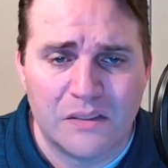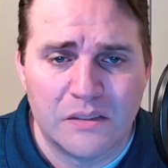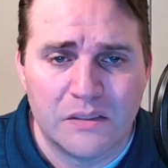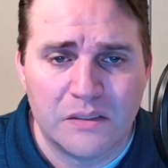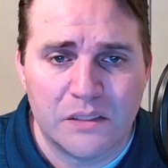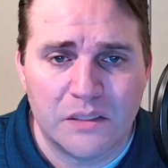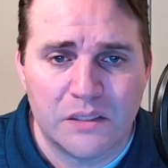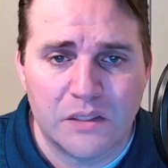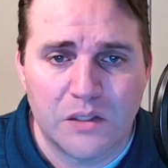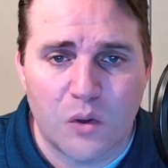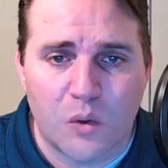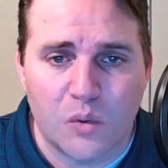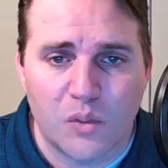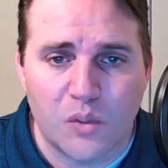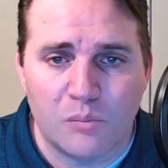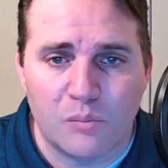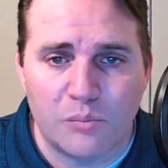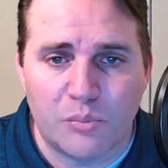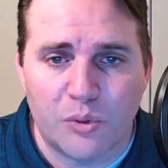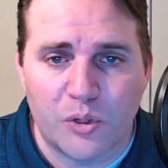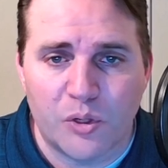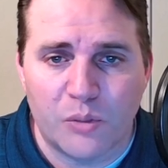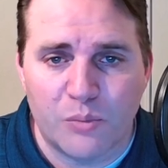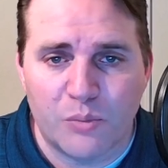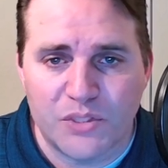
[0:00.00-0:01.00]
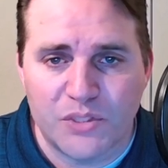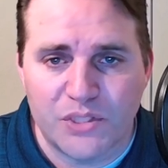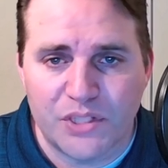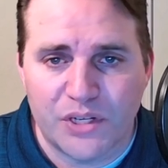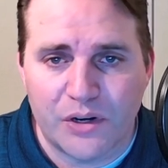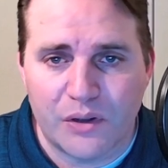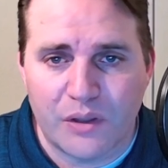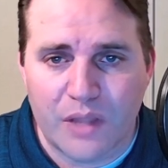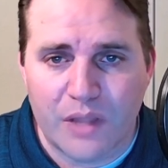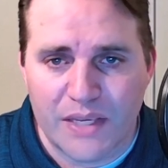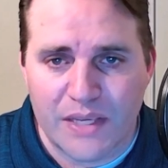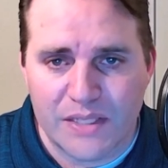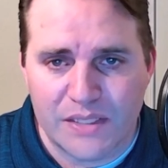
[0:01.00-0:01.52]
The golden bird
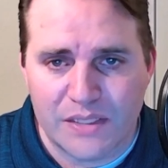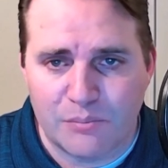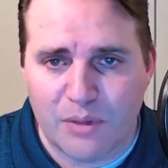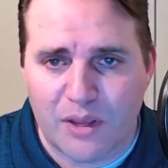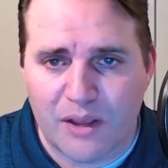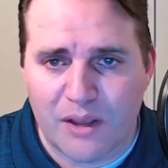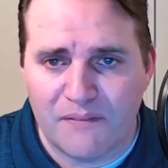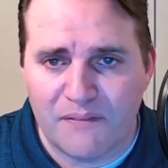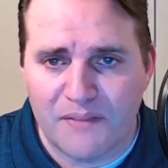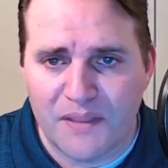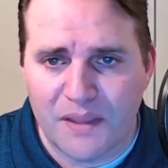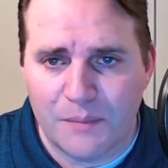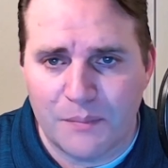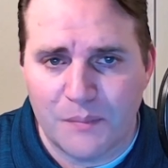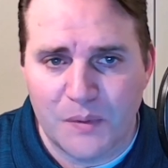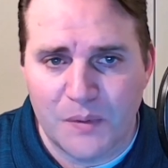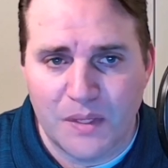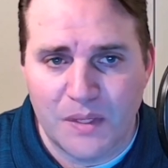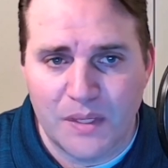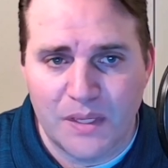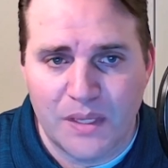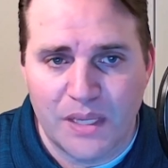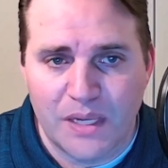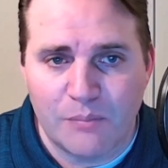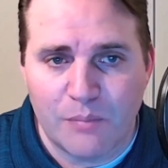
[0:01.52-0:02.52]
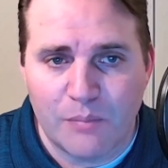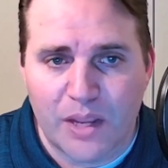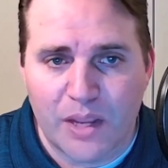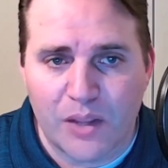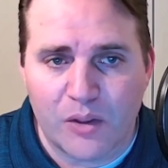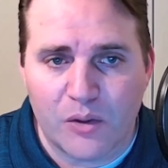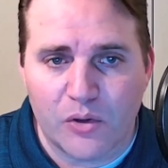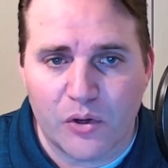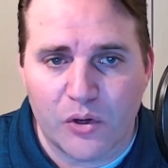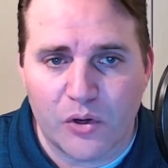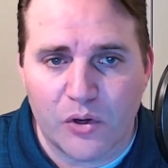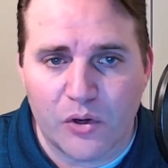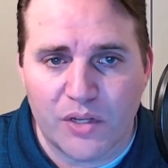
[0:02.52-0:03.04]
materialized above them, and
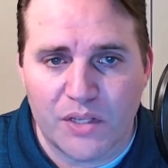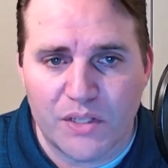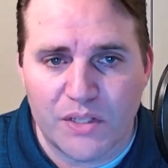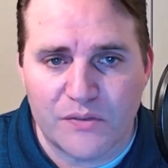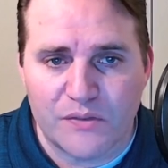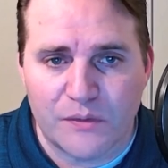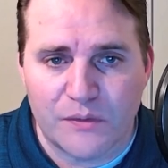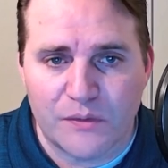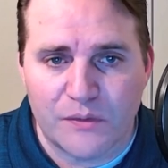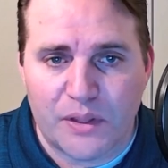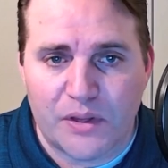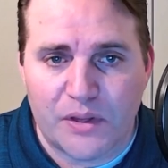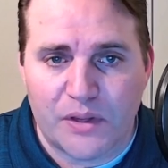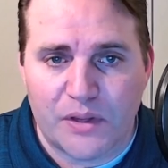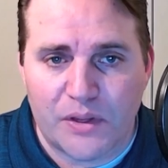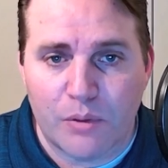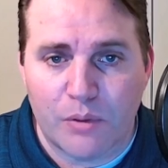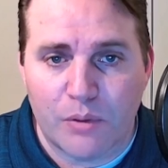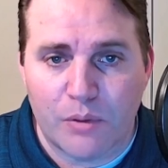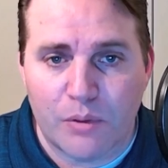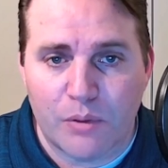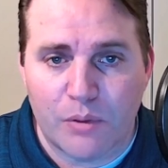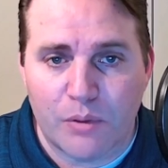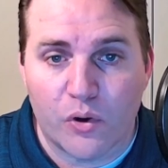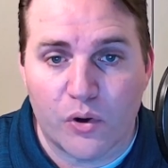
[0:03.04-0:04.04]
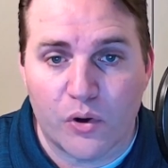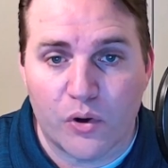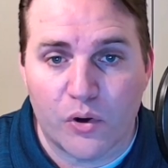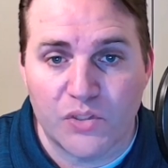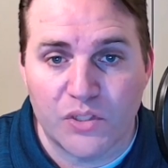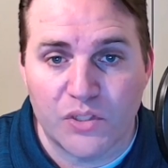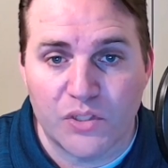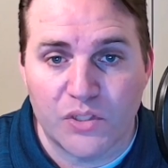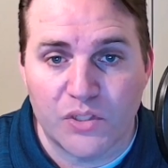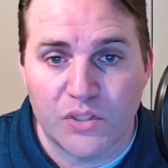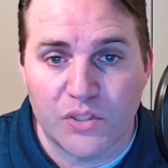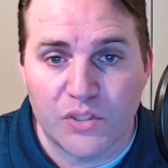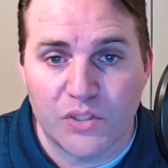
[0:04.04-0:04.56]
Michael heard his familiar but more
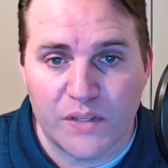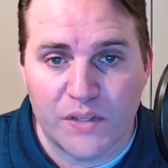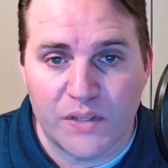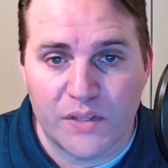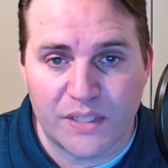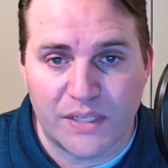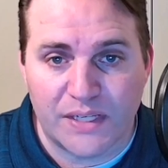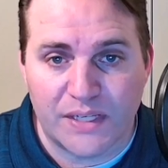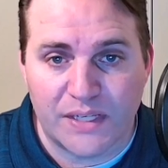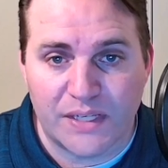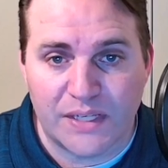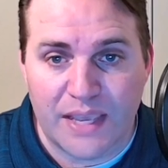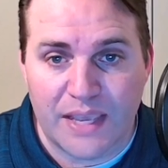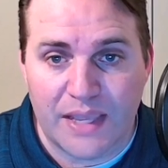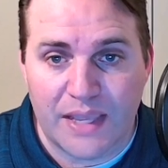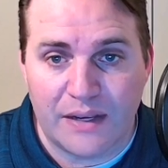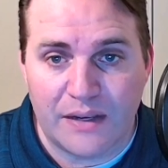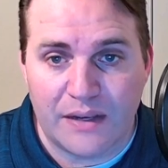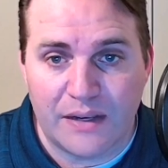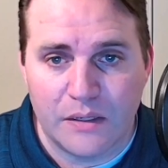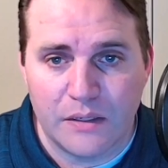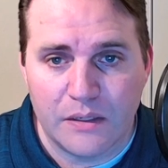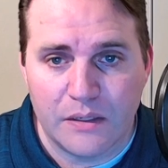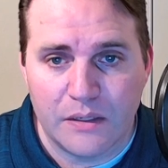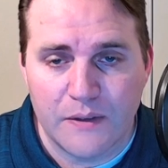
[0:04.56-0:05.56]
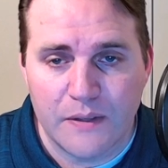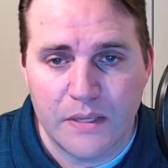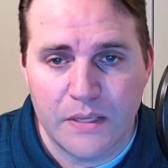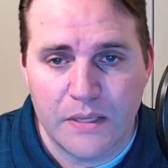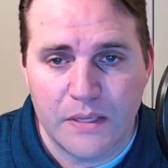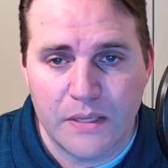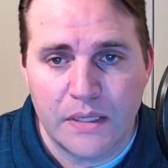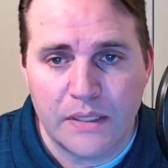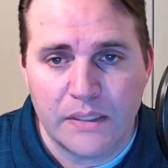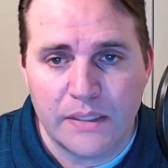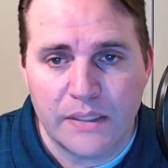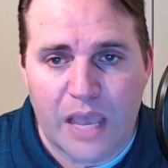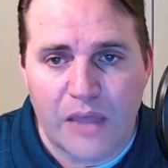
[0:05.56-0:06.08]
urgent voice in his head.
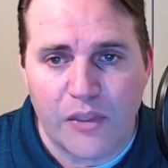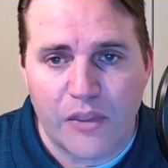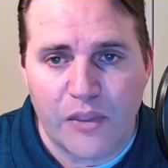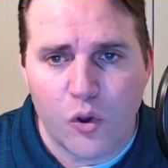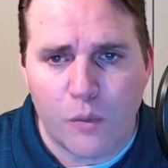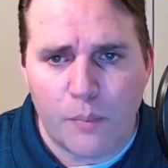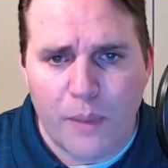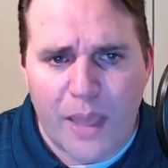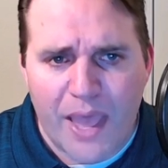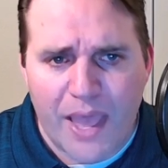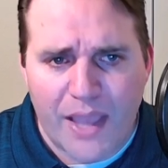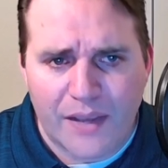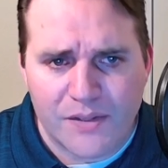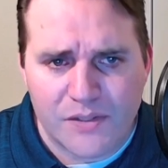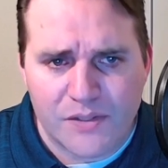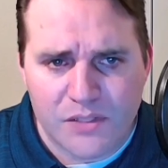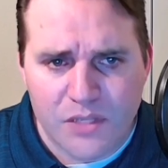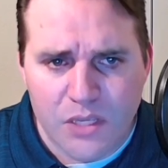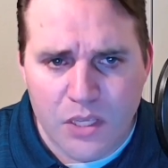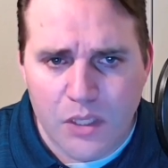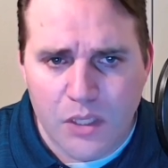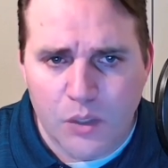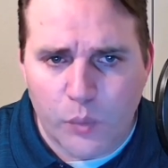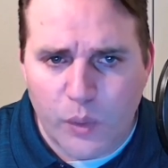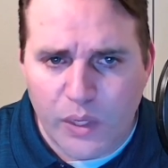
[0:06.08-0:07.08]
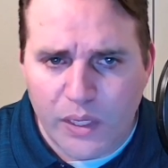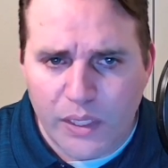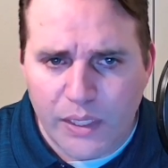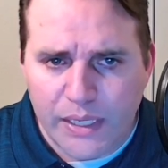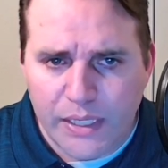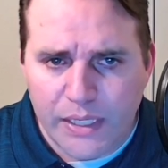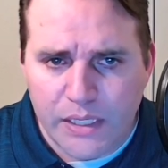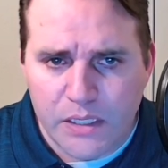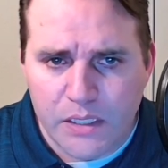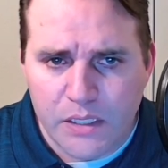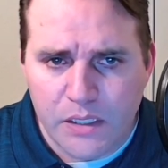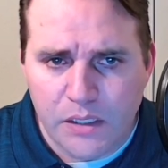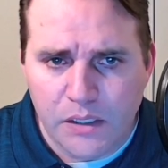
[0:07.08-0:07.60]
"Gather your bags.
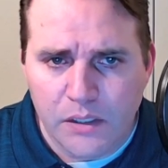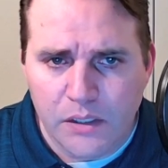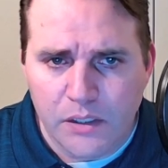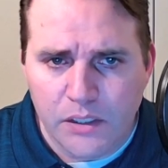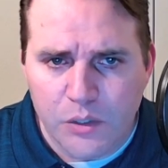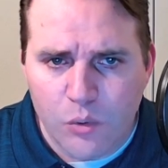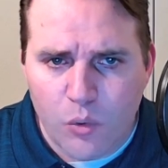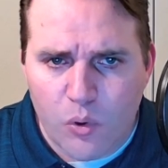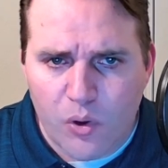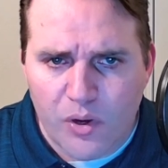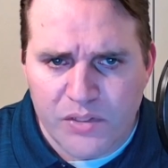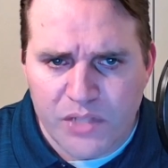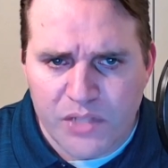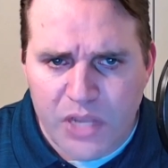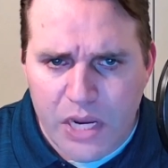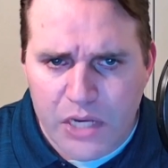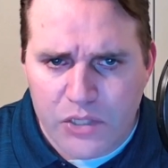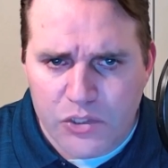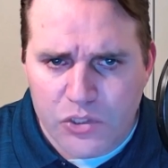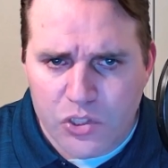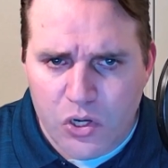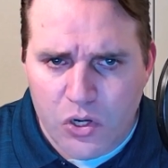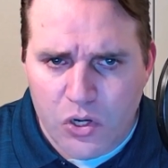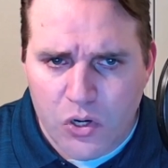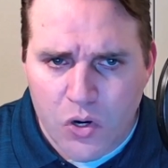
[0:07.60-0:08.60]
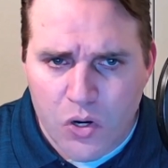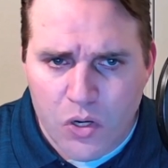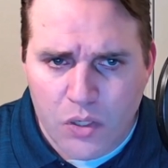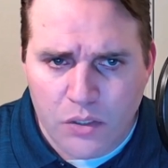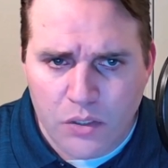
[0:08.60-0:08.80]
Quickly. You are in danger."